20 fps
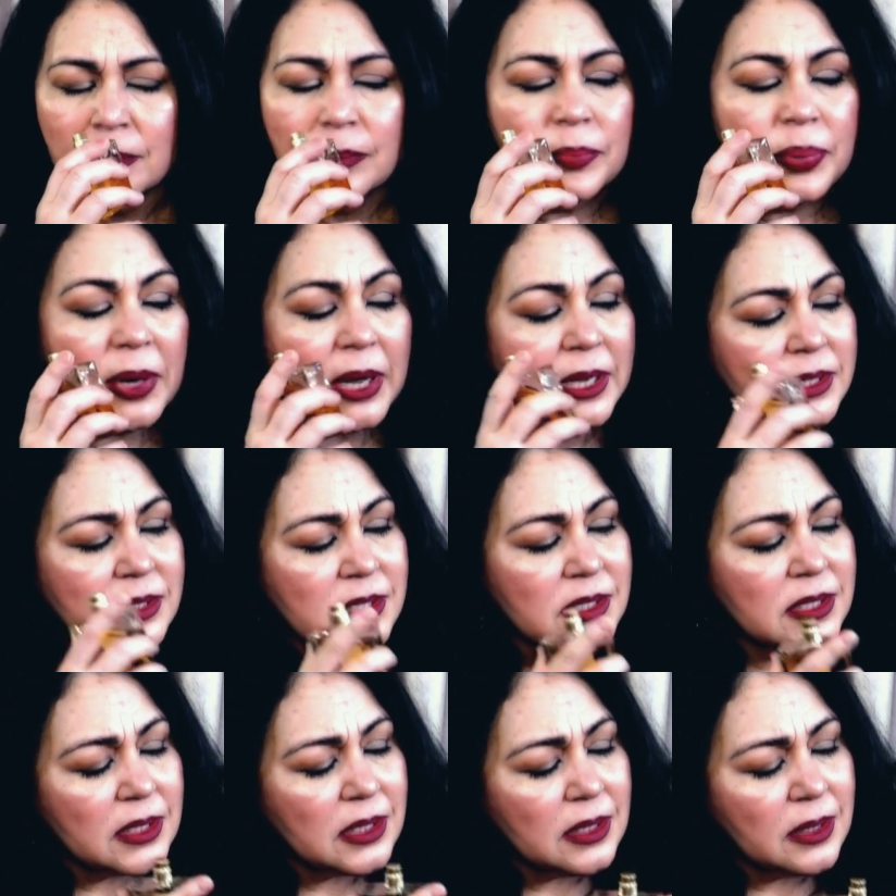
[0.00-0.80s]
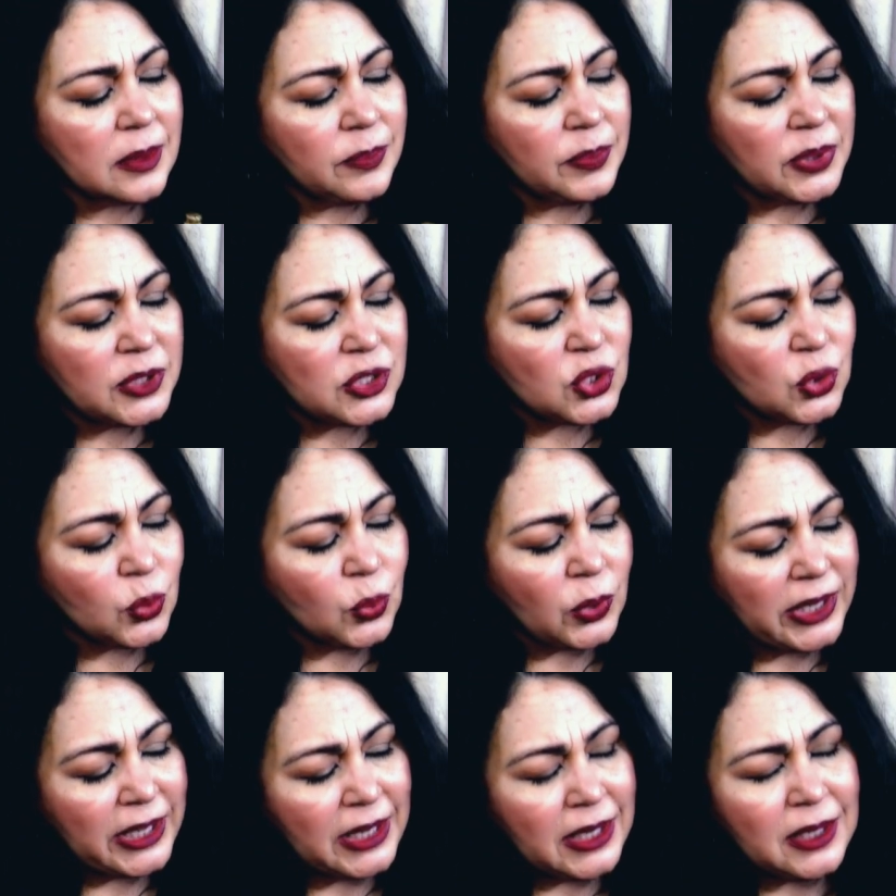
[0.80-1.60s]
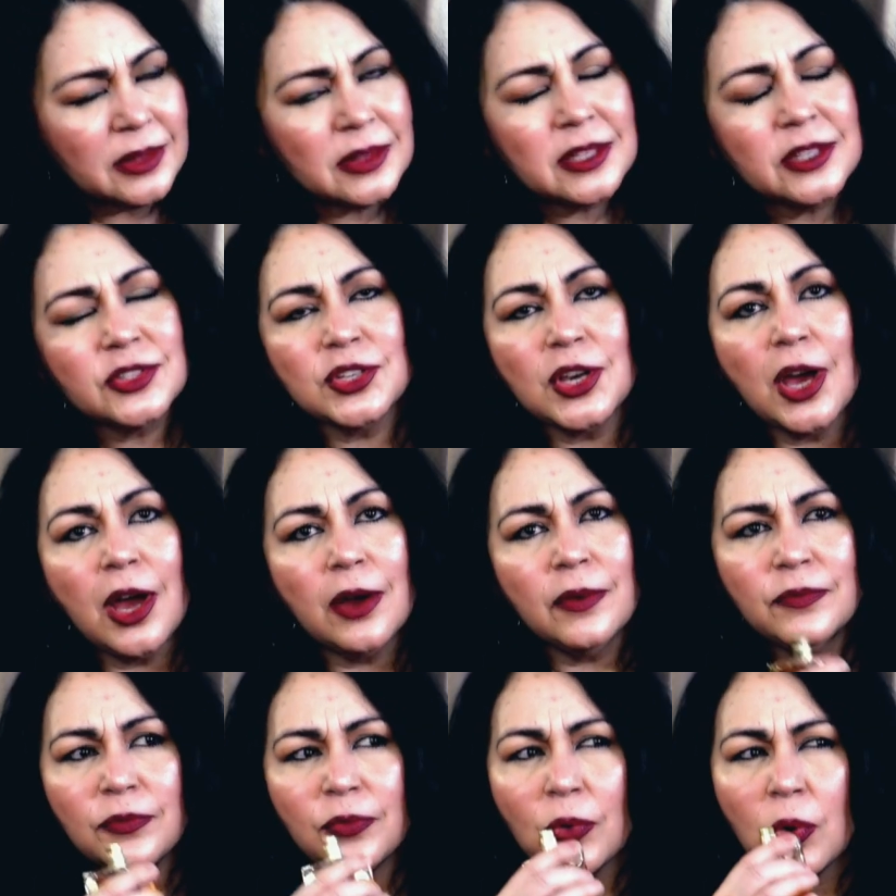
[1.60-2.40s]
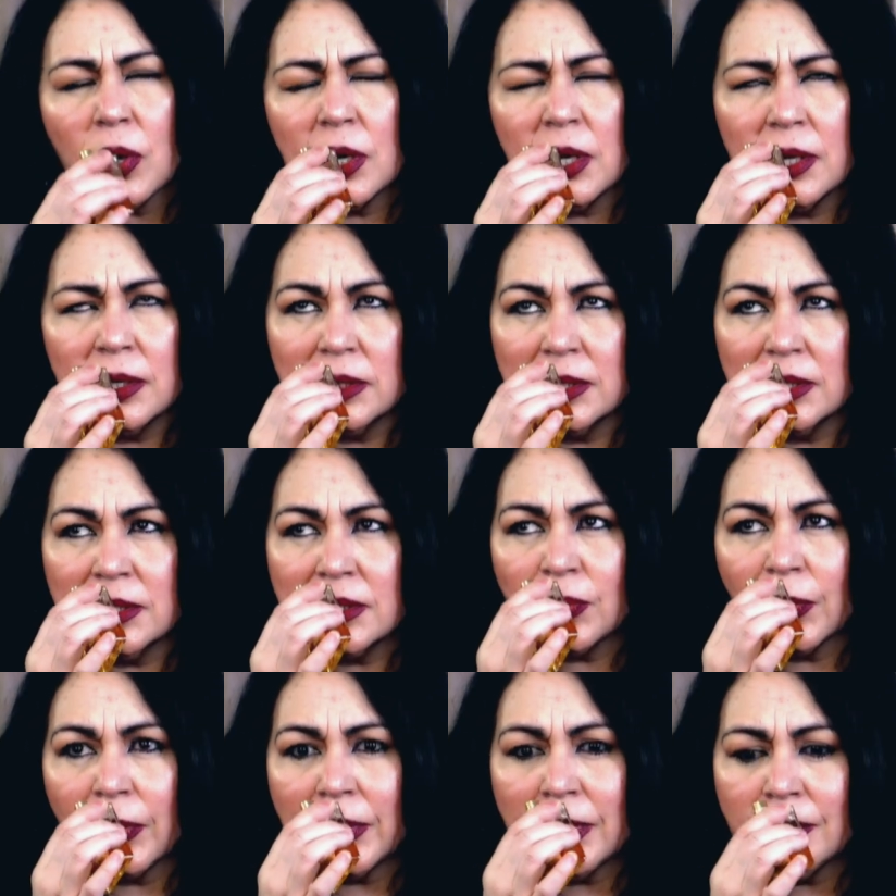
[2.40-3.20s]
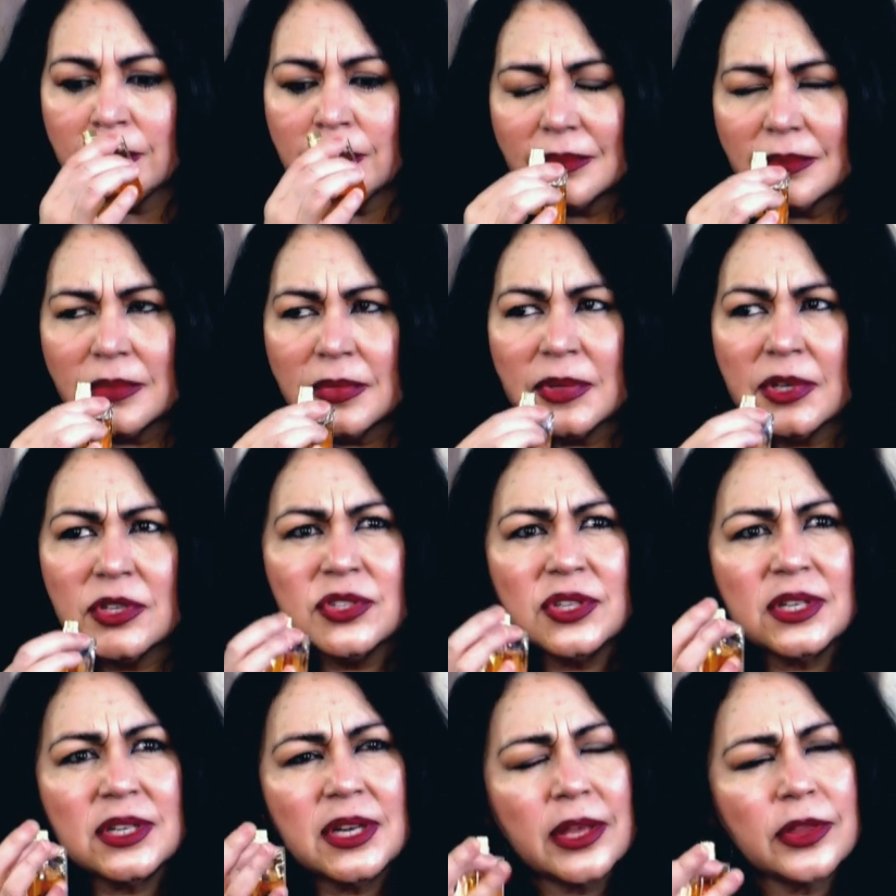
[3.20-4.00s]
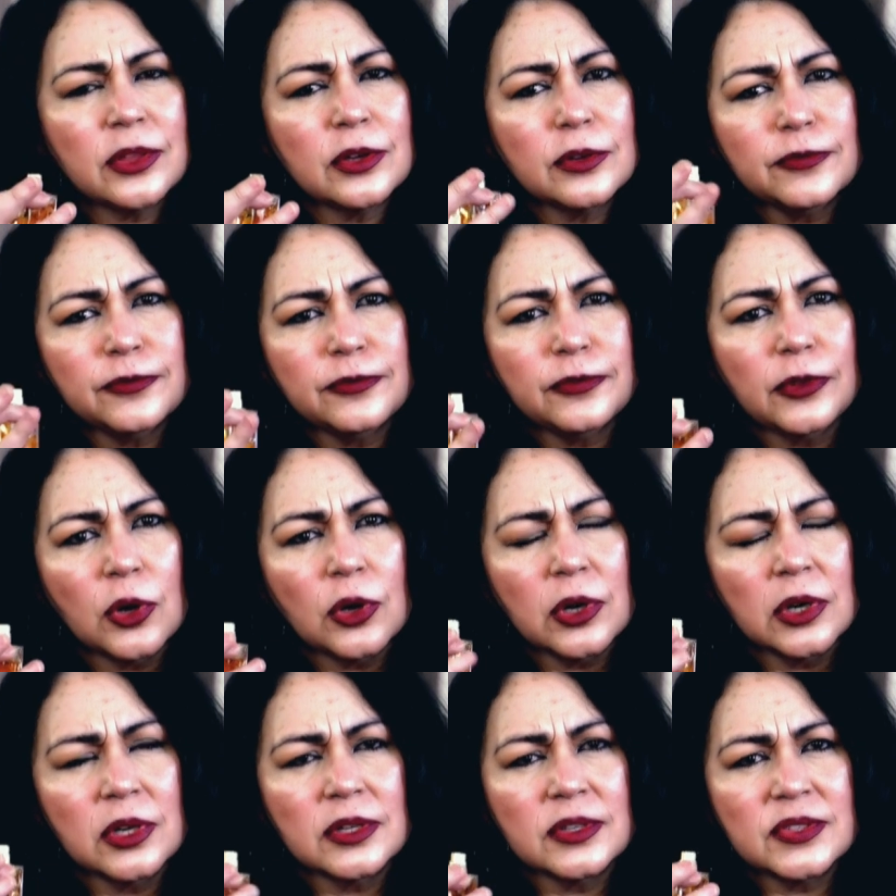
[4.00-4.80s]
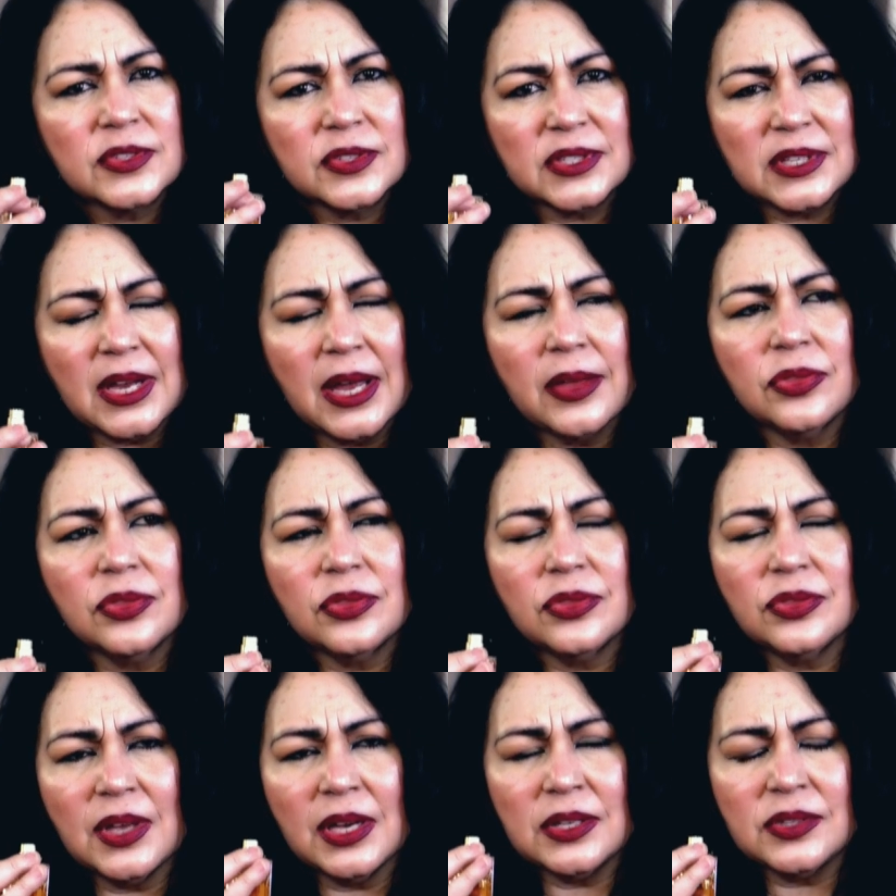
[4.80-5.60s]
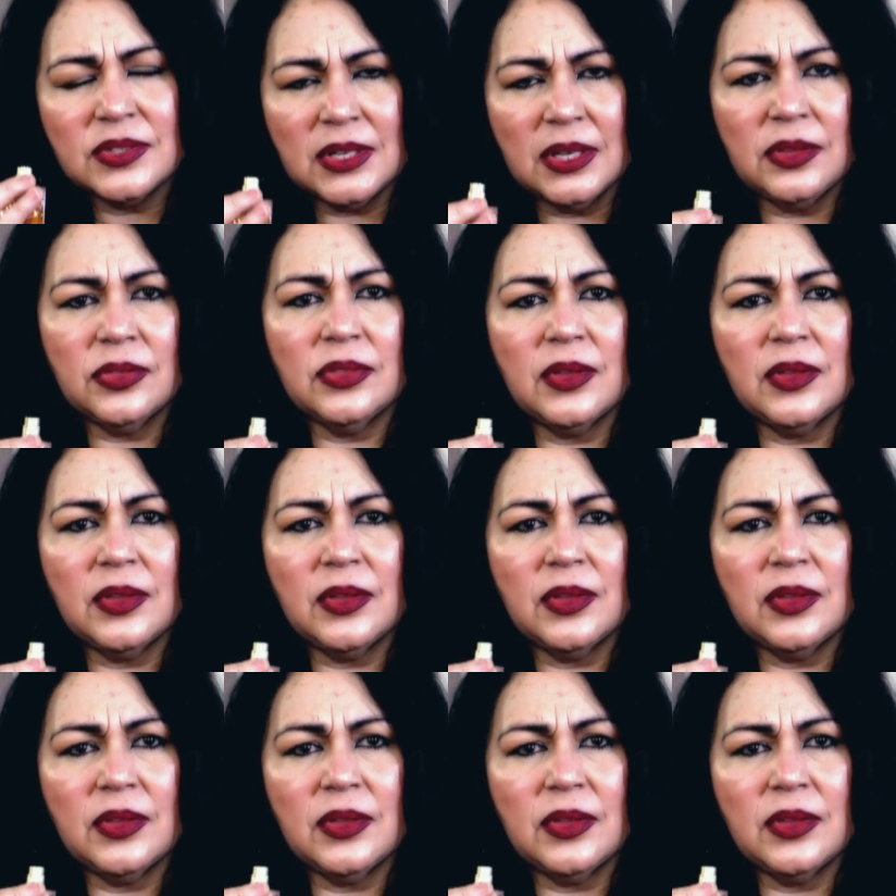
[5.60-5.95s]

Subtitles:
but between the Tom Ford and this one, there's another floral scent that's in